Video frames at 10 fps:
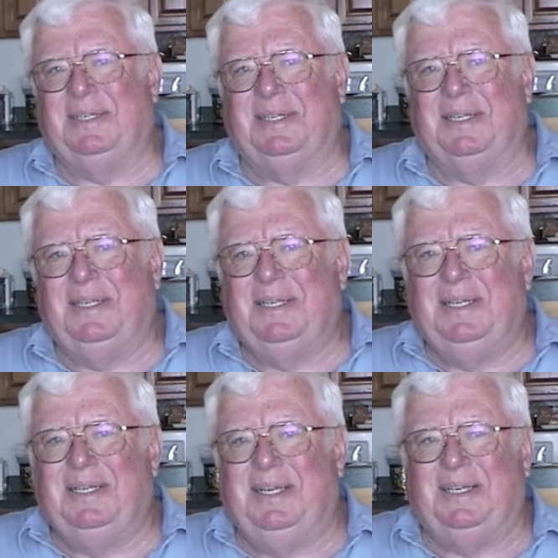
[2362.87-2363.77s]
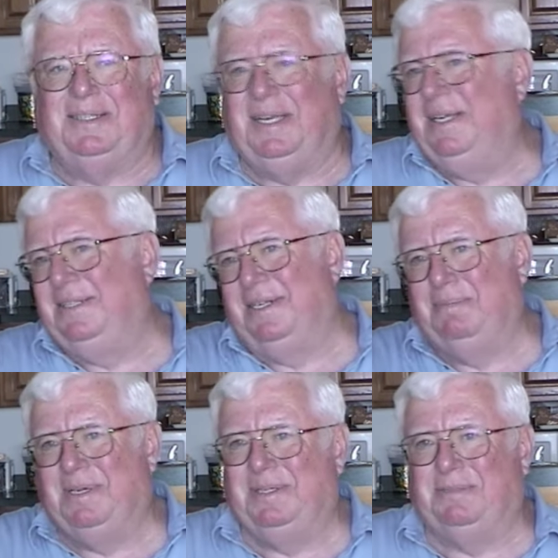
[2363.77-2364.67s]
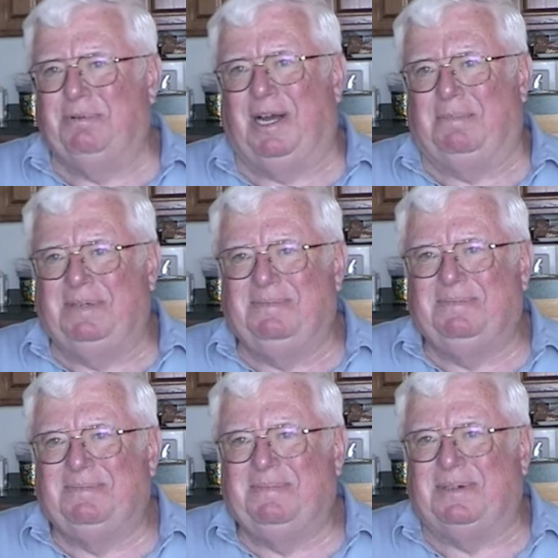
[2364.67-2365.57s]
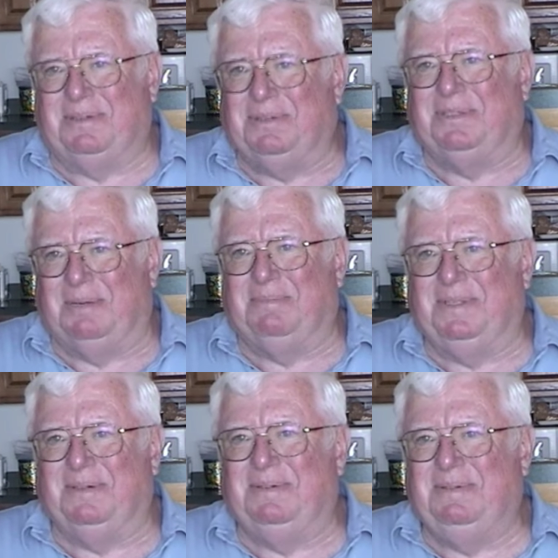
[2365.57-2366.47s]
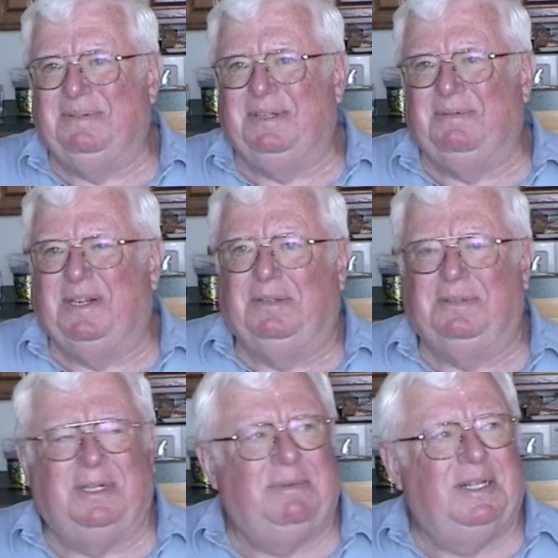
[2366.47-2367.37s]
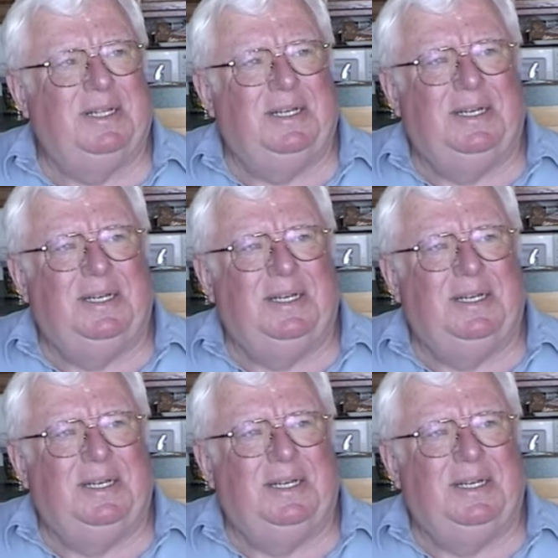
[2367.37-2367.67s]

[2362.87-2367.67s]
And you can see he's gonna bend his prop or do something, you know, didn't want to do something.